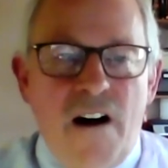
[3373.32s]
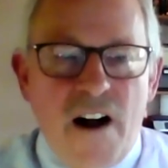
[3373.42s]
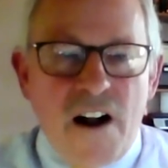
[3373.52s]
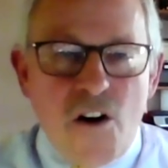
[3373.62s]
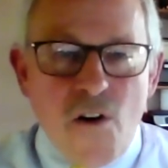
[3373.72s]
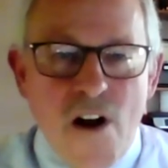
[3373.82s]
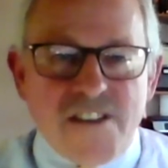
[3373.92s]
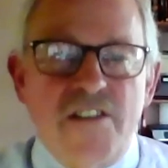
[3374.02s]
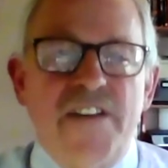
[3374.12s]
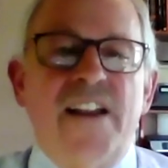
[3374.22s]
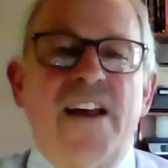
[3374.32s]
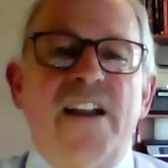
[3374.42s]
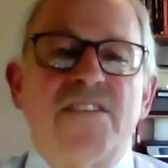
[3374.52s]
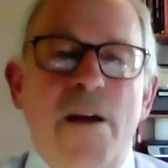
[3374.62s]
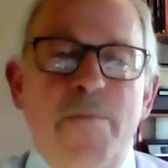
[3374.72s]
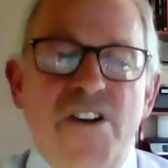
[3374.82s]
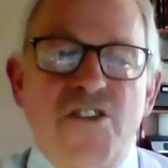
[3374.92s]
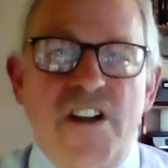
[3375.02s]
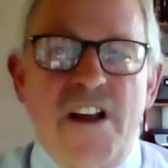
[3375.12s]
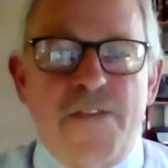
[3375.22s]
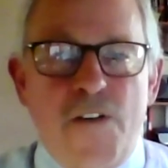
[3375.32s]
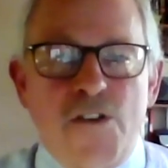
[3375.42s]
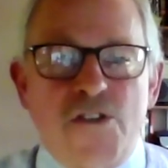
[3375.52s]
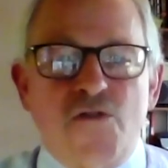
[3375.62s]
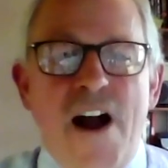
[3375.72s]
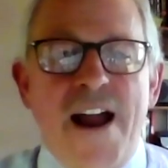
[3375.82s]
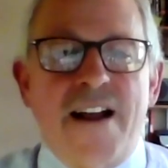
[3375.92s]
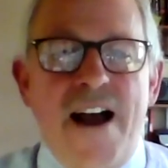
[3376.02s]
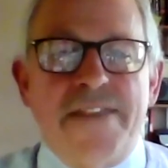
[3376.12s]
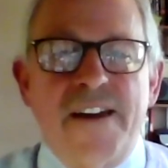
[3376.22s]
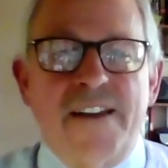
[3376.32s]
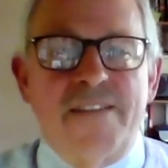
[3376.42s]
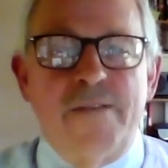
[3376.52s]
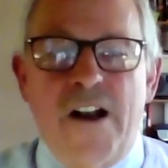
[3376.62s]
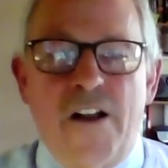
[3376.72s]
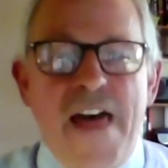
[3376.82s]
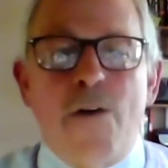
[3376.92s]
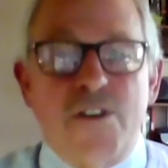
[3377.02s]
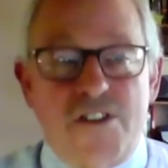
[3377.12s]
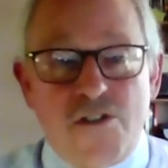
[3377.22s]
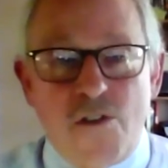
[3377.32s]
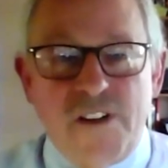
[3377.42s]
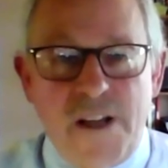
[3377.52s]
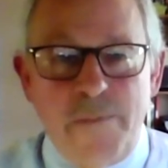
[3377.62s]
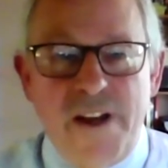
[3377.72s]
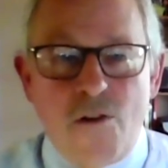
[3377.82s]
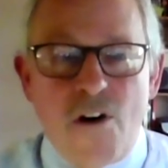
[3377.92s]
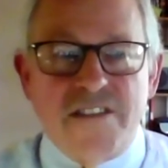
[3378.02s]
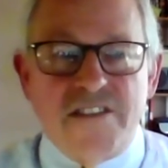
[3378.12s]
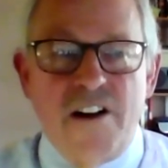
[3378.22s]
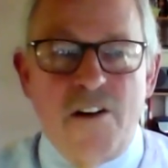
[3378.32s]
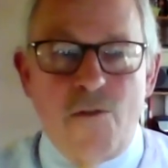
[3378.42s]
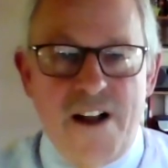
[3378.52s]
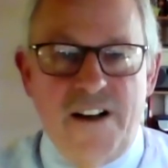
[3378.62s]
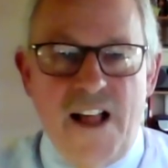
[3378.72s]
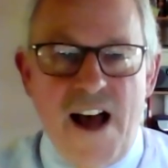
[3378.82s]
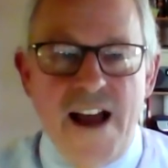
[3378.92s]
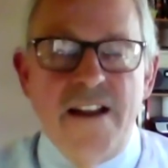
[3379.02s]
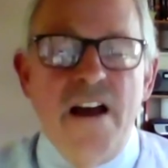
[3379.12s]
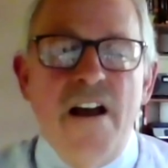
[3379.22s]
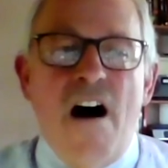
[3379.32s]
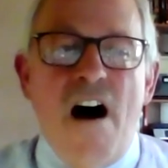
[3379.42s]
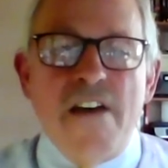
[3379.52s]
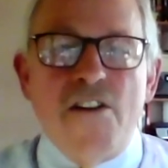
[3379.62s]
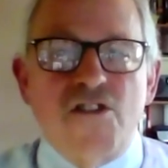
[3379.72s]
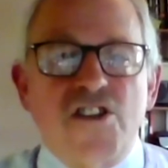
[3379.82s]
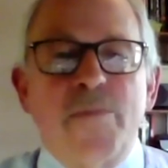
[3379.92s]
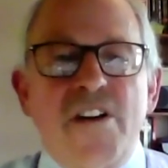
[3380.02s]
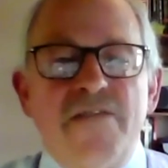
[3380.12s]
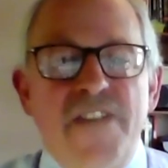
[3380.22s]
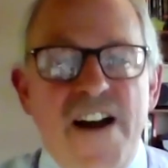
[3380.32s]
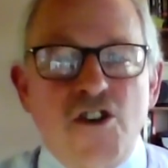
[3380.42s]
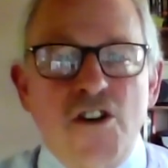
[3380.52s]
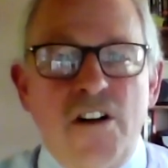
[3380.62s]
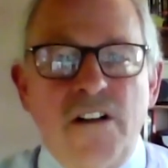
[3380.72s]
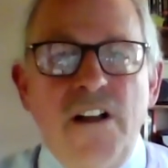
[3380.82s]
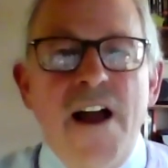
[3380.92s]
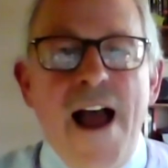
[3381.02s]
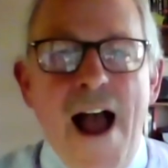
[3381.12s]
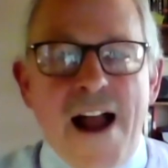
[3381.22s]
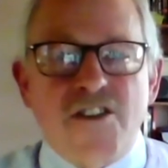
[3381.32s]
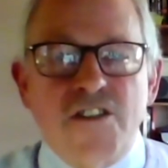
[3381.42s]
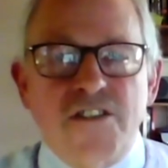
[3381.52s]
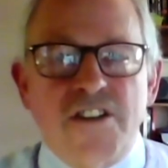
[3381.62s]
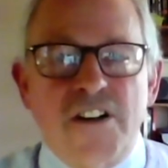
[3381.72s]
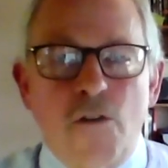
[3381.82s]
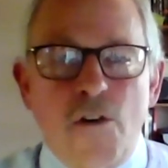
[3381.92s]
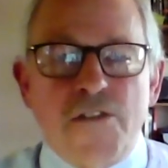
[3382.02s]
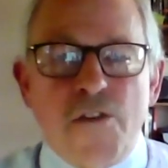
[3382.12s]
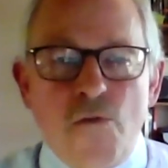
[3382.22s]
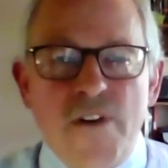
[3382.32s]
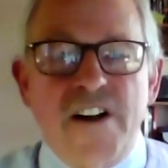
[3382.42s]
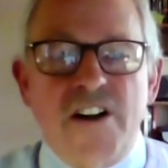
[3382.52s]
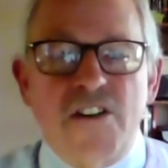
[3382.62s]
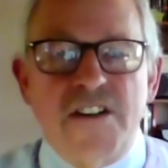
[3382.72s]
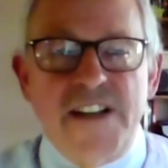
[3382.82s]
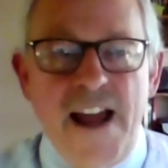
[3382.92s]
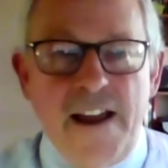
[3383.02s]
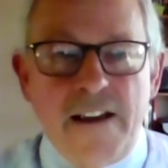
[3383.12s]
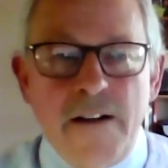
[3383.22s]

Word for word: aggressive and, and as I mentioned, a first strike, I think, you know, that would certainly be crossing a red line. Are there some conventional actions that North Korea could take?